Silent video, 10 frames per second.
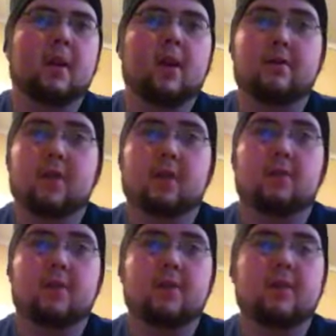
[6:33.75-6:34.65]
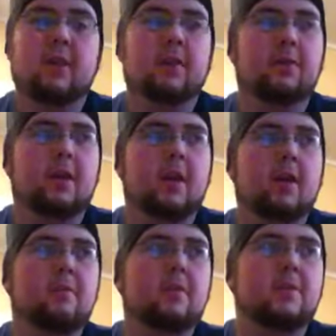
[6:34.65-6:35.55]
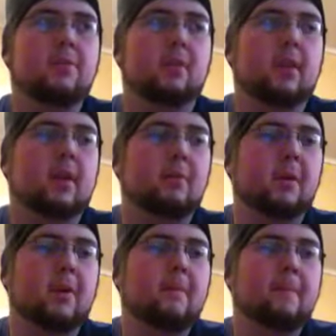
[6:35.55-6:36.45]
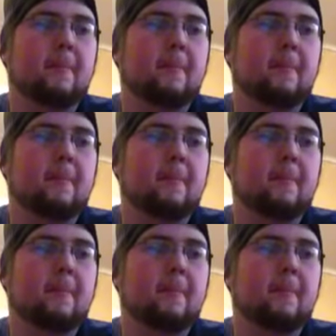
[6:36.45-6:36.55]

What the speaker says: I haven't checked recently. I know the game is worth a lot of money.